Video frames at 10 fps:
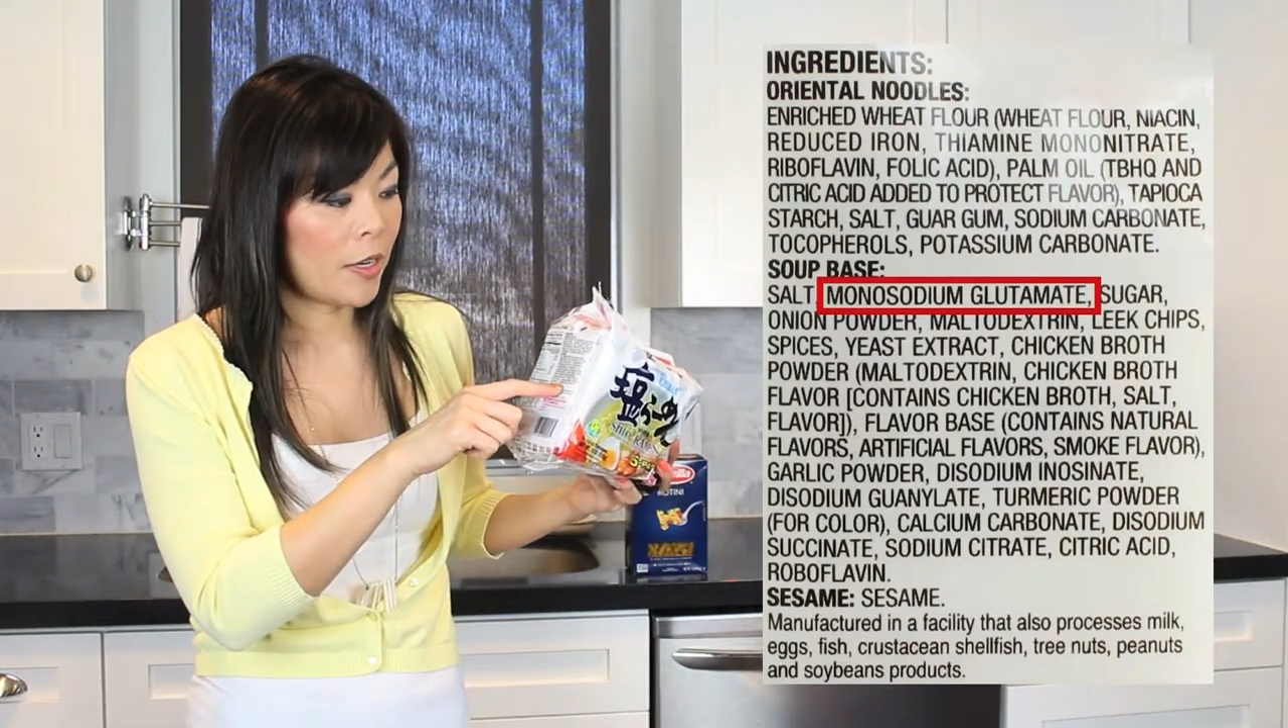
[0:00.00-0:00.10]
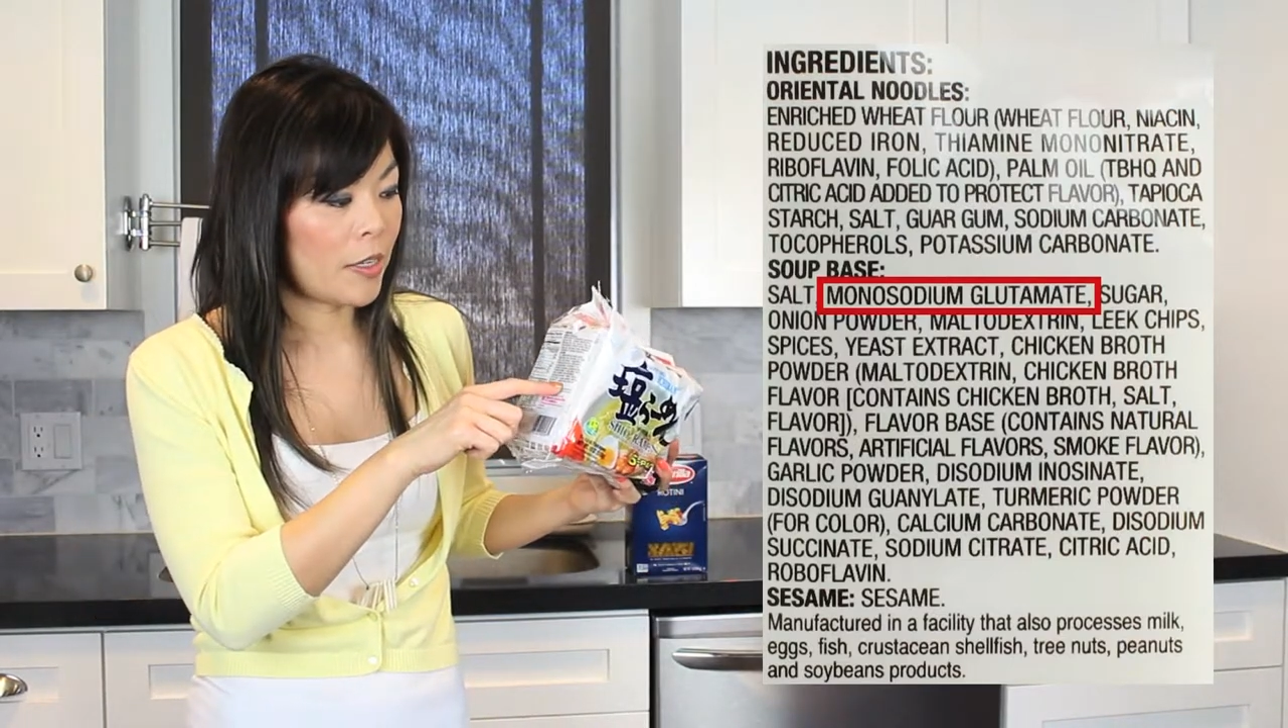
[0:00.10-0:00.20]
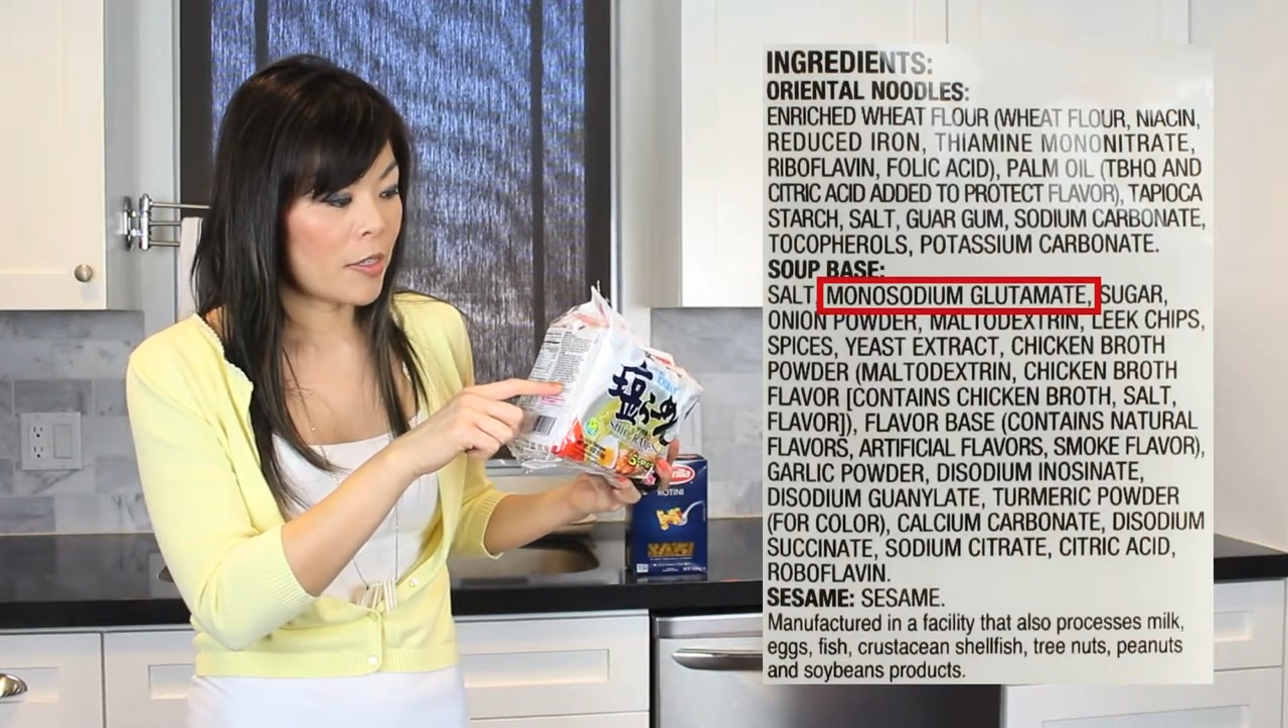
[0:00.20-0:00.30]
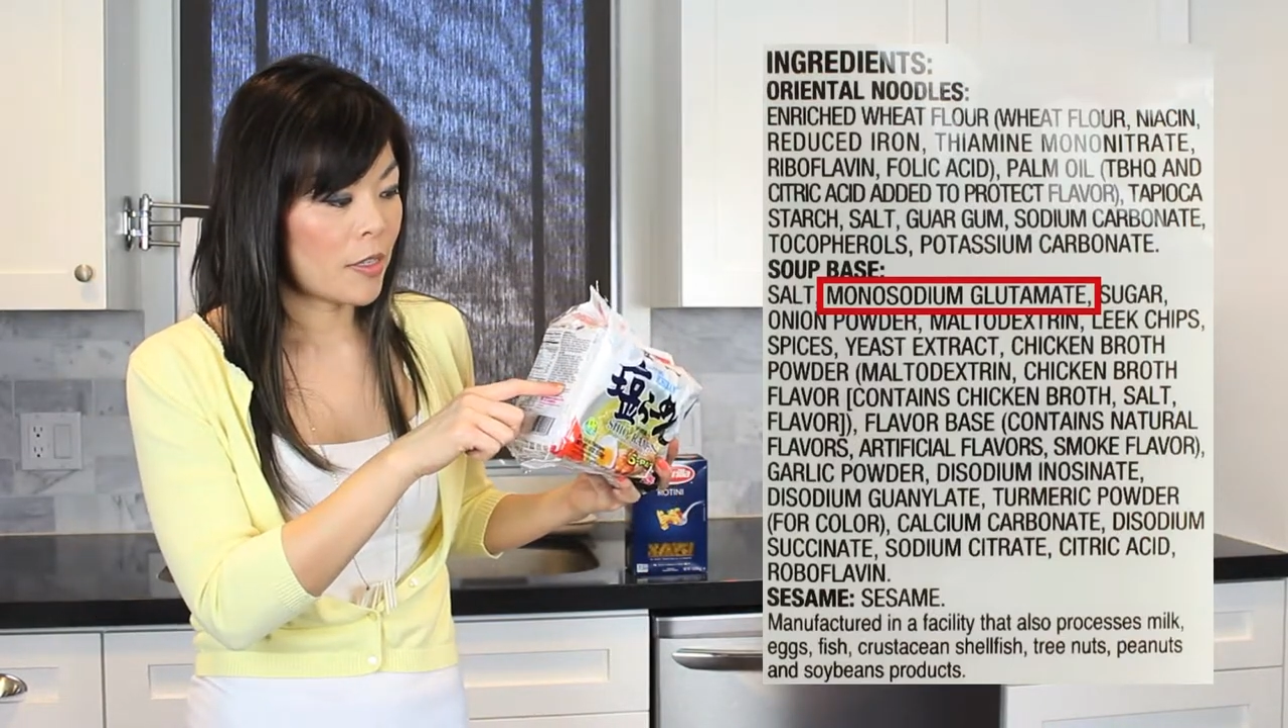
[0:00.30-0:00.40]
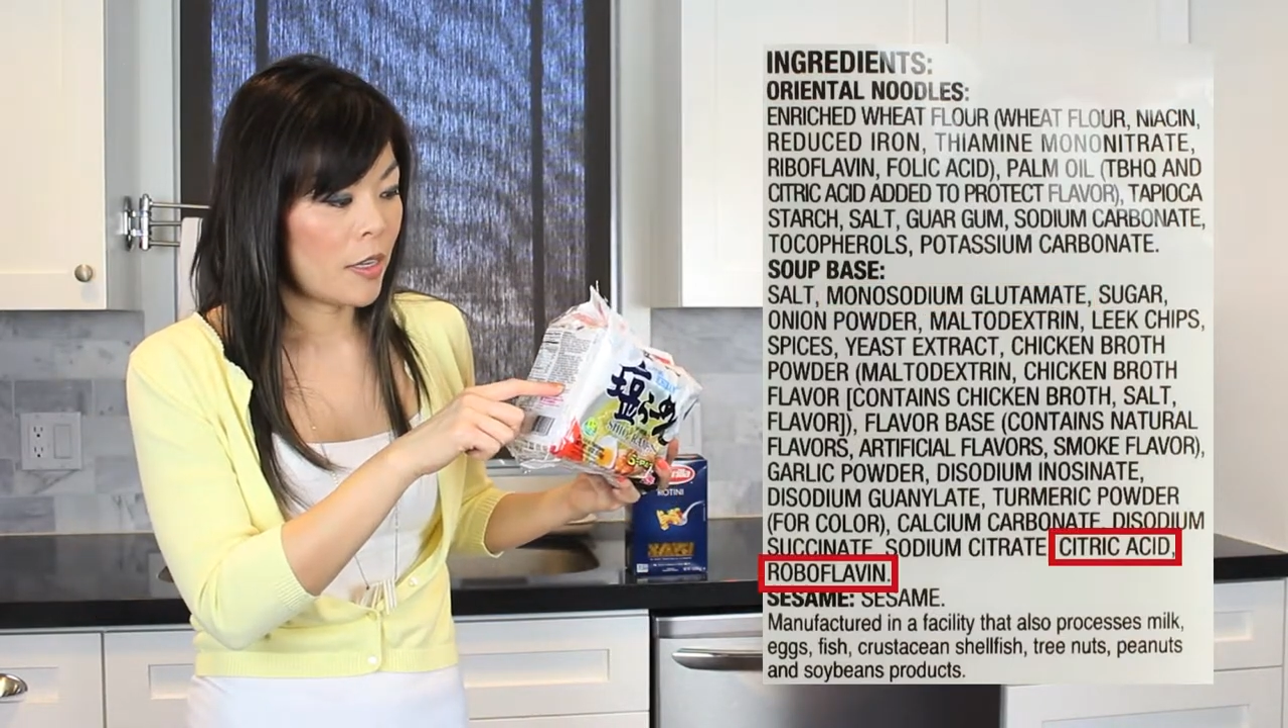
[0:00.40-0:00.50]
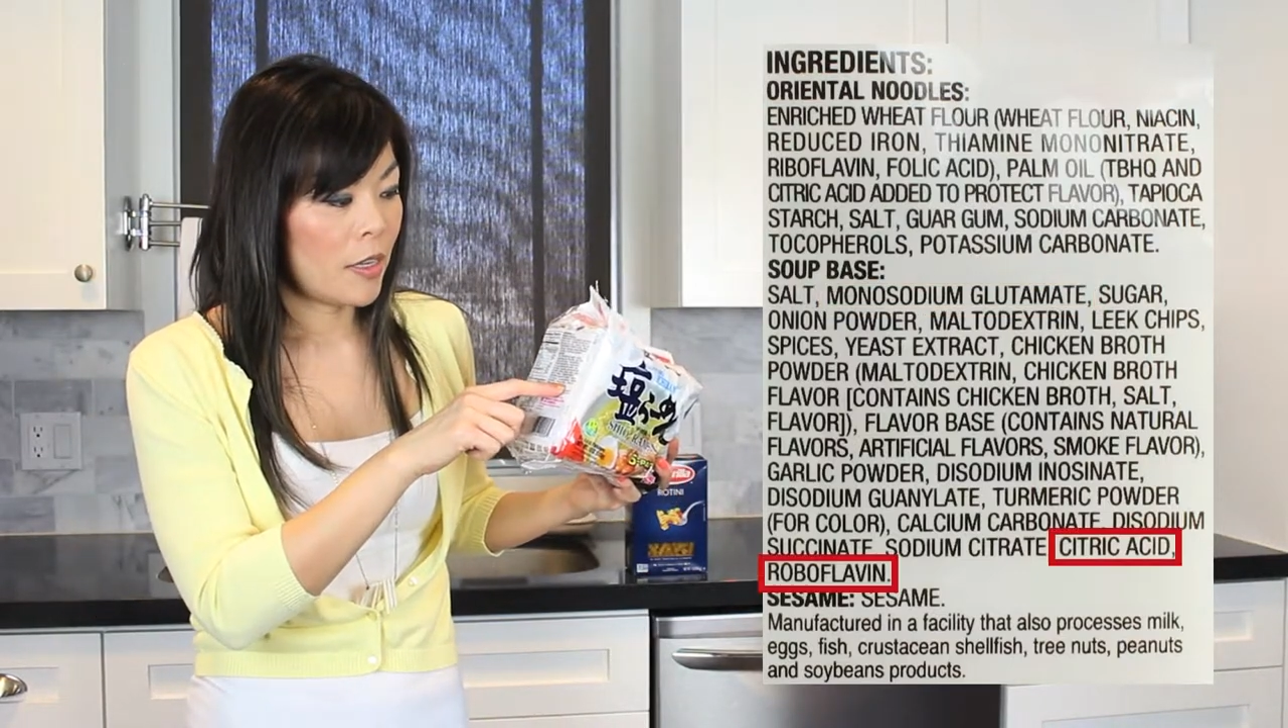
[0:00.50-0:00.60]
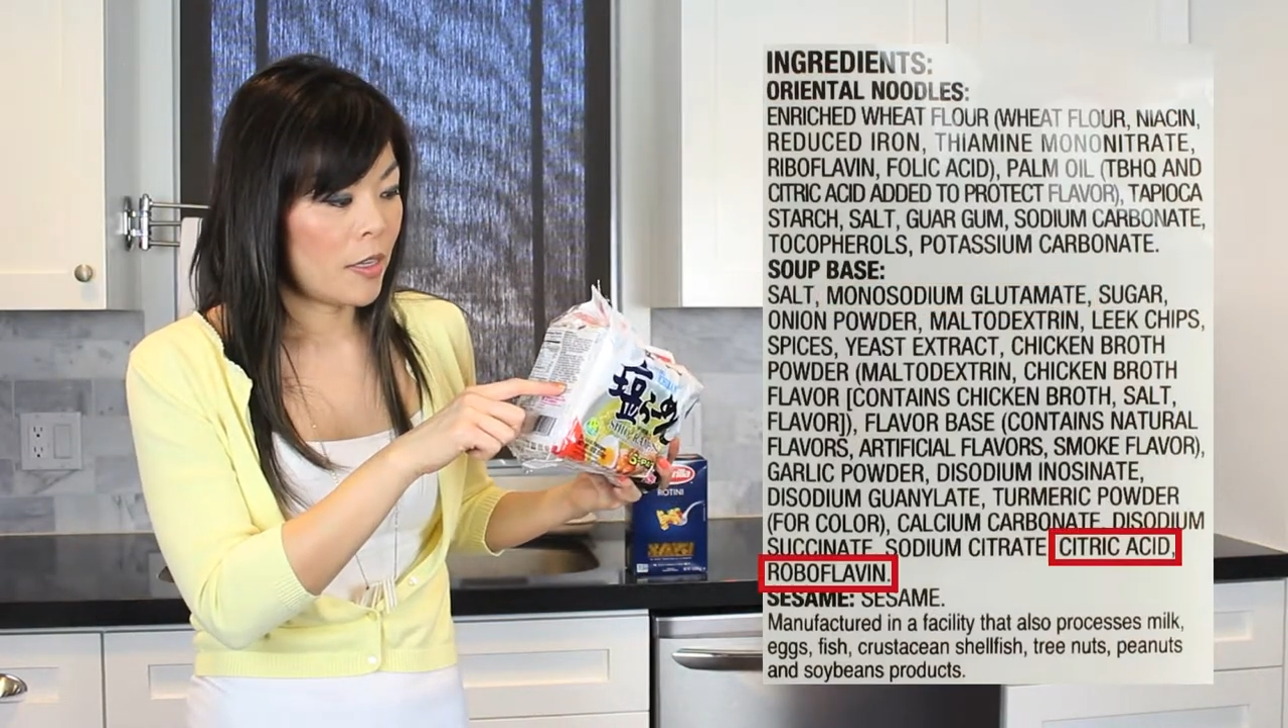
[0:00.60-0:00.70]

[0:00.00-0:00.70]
is